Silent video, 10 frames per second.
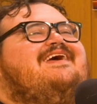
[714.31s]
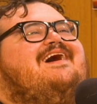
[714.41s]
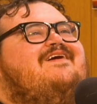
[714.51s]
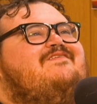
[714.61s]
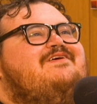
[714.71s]

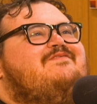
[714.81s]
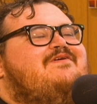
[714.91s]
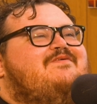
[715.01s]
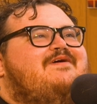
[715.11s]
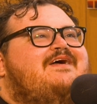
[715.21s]
Yeah, I really
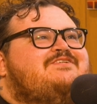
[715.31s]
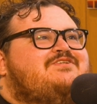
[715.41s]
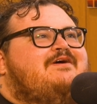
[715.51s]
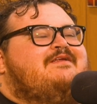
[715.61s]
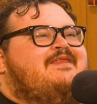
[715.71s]
wonder when I
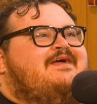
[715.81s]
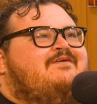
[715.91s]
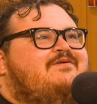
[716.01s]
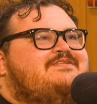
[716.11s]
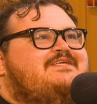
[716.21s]
started like
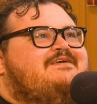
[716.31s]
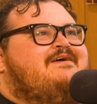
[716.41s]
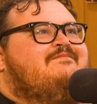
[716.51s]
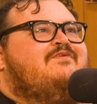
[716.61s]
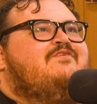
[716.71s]

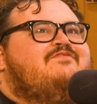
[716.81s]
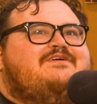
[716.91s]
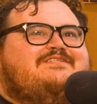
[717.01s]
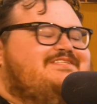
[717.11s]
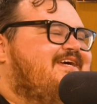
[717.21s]
critiquing
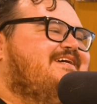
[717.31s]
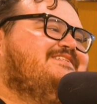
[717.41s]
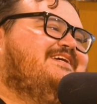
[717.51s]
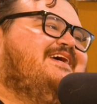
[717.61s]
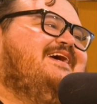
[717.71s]
movies, like
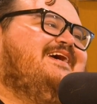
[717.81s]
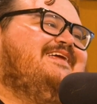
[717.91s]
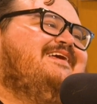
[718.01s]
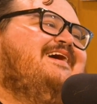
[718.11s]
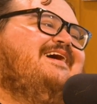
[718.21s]
as a
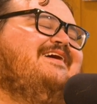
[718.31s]
kid.